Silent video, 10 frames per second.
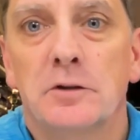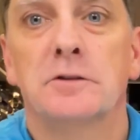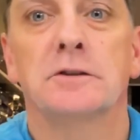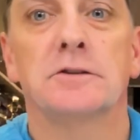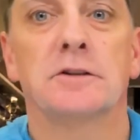
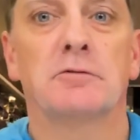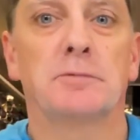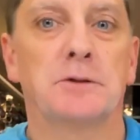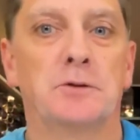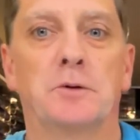since I've
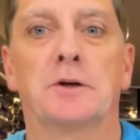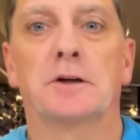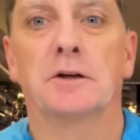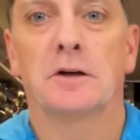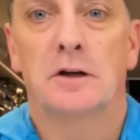been
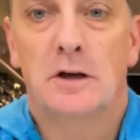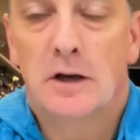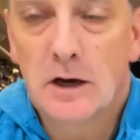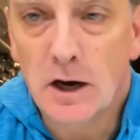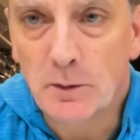doing
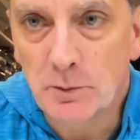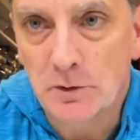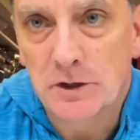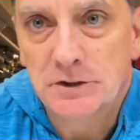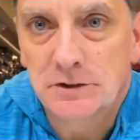
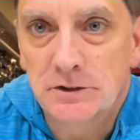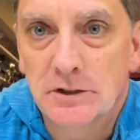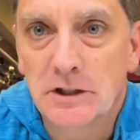Operation